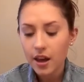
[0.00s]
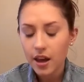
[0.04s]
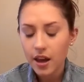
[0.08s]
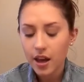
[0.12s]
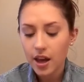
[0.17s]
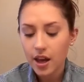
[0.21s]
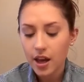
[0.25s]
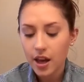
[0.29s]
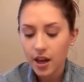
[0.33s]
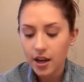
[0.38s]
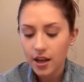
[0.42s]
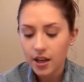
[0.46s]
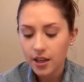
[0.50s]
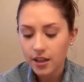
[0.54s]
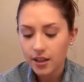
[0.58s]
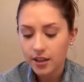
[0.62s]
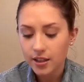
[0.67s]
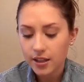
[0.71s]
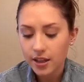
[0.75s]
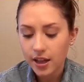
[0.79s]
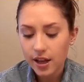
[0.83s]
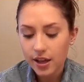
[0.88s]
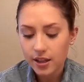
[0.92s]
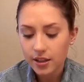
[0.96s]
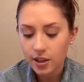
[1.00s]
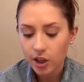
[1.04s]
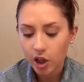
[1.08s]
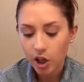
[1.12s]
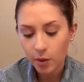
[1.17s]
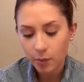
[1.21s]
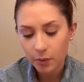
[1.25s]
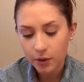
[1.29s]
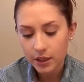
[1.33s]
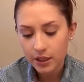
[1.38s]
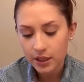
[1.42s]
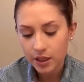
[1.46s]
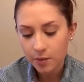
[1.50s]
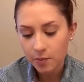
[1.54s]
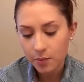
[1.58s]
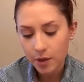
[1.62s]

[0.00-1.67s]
And it says Herbalism,